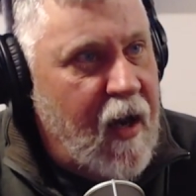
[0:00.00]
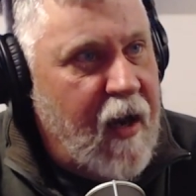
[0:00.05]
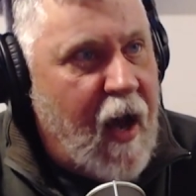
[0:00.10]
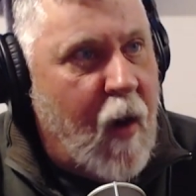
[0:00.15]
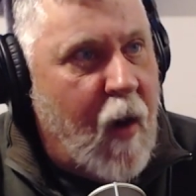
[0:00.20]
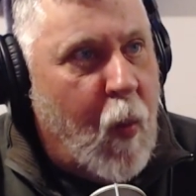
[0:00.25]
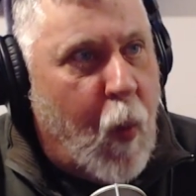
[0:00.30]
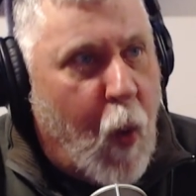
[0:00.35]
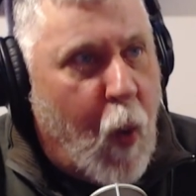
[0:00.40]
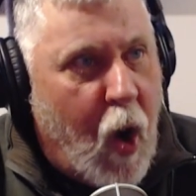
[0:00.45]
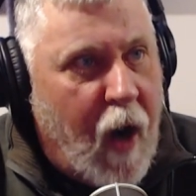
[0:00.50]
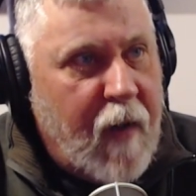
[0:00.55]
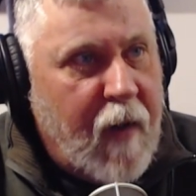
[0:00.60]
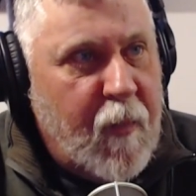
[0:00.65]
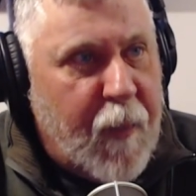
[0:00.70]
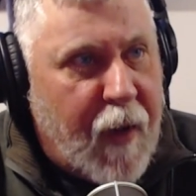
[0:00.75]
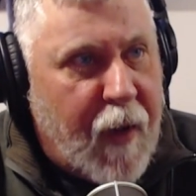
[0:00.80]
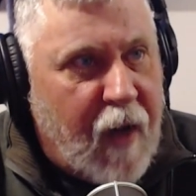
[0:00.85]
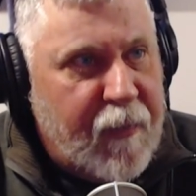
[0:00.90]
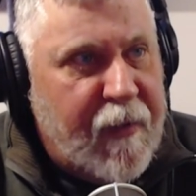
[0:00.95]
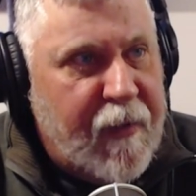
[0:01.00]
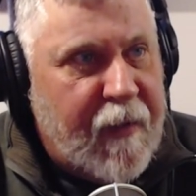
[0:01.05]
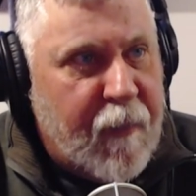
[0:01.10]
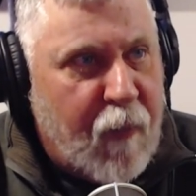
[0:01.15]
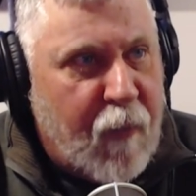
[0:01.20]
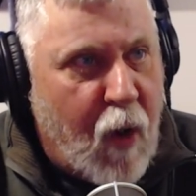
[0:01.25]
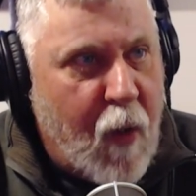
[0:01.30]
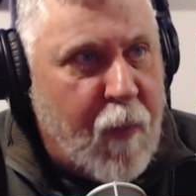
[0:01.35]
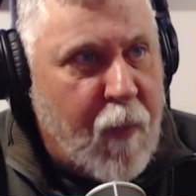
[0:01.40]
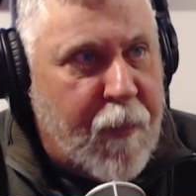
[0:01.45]
Not one public
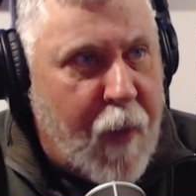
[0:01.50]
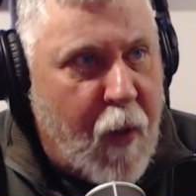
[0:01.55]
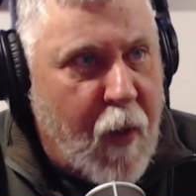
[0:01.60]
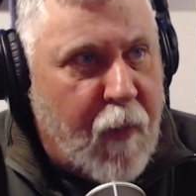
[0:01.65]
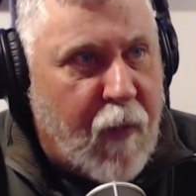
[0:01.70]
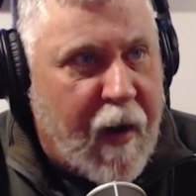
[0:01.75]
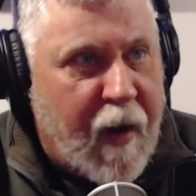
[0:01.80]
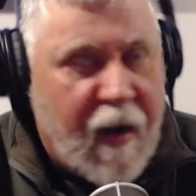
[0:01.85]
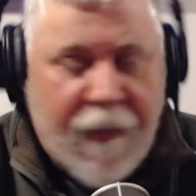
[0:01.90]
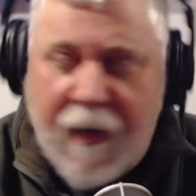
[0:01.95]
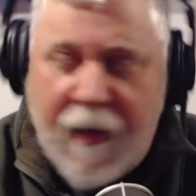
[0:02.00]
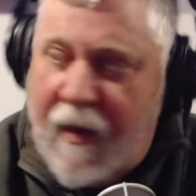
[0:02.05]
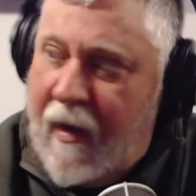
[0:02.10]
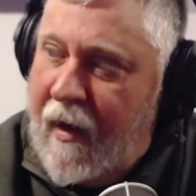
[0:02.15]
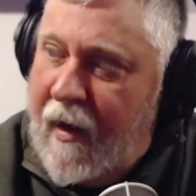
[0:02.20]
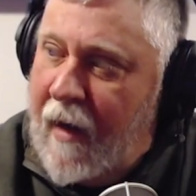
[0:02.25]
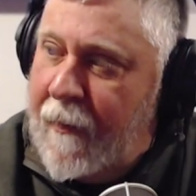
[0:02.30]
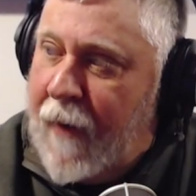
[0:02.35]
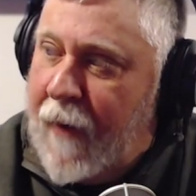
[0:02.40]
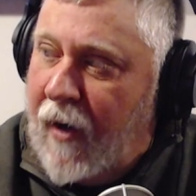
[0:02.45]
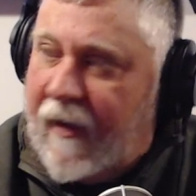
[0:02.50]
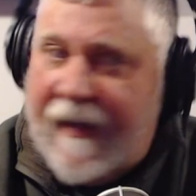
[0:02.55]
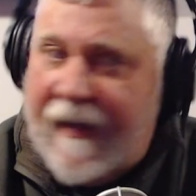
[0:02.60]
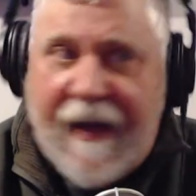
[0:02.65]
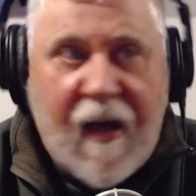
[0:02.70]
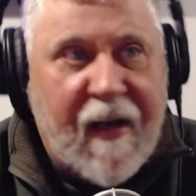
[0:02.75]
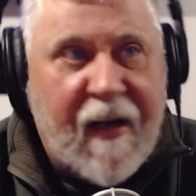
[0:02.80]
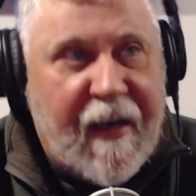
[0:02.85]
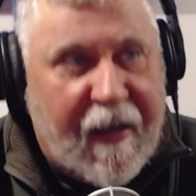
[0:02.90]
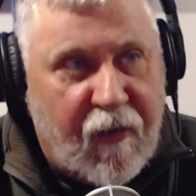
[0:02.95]
boat ramp in Berkeley
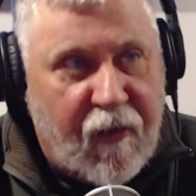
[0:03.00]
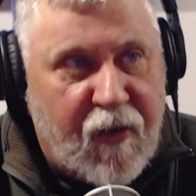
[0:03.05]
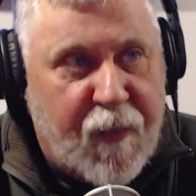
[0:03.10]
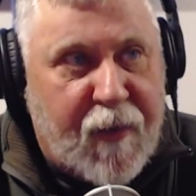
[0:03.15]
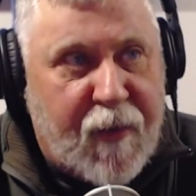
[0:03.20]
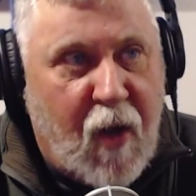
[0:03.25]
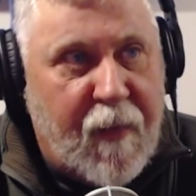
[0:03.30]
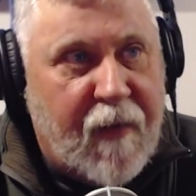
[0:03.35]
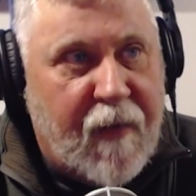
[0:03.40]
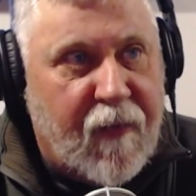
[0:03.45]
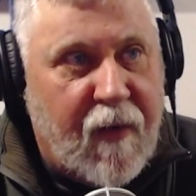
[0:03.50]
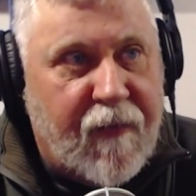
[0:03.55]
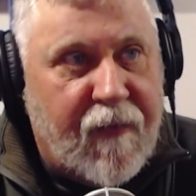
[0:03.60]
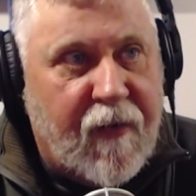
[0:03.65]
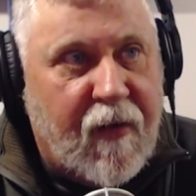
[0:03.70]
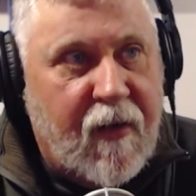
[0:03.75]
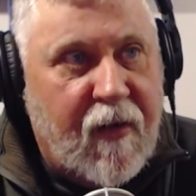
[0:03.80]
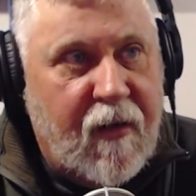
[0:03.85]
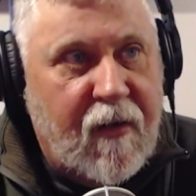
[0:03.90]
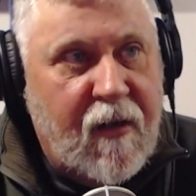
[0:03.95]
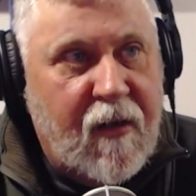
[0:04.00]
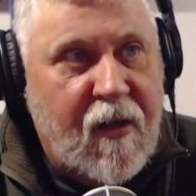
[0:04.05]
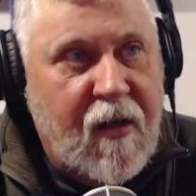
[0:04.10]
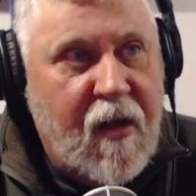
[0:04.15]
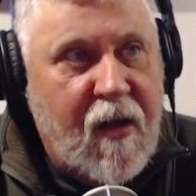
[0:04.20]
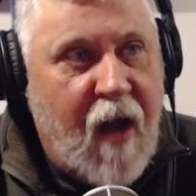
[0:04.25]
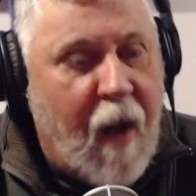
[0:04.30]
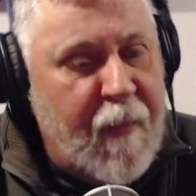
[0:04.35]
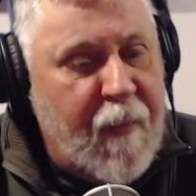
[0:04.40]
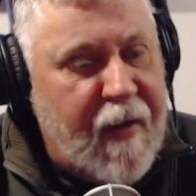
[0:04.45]
County to go on the Potomac River.
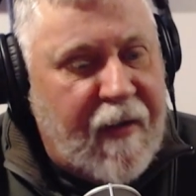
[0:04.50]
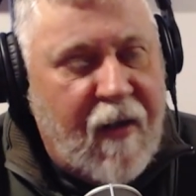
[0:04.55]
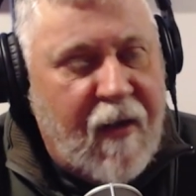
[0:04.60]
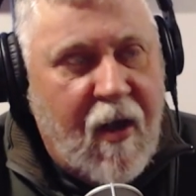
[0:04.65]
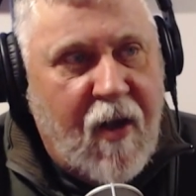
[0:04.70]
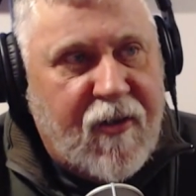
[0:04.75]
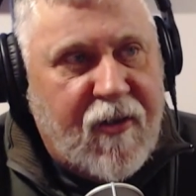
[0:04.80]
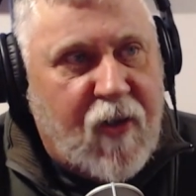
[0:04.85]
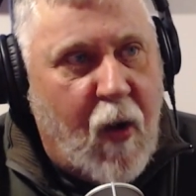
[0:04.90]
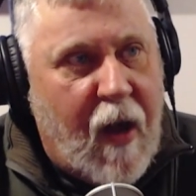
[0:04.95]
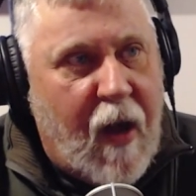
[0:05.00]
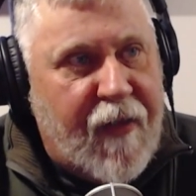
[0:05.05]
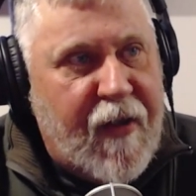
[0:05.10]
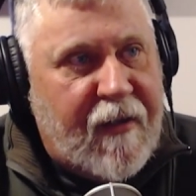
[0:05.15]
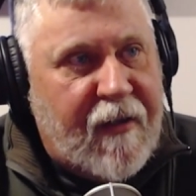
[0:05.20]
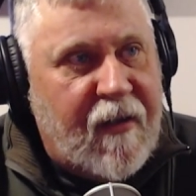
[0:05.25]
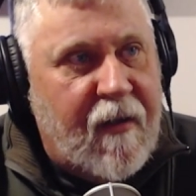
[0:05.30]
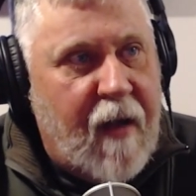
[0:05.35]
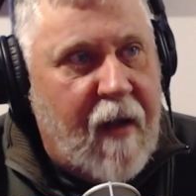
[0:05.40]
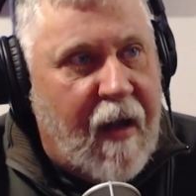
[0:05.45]
I mean, so well, I think that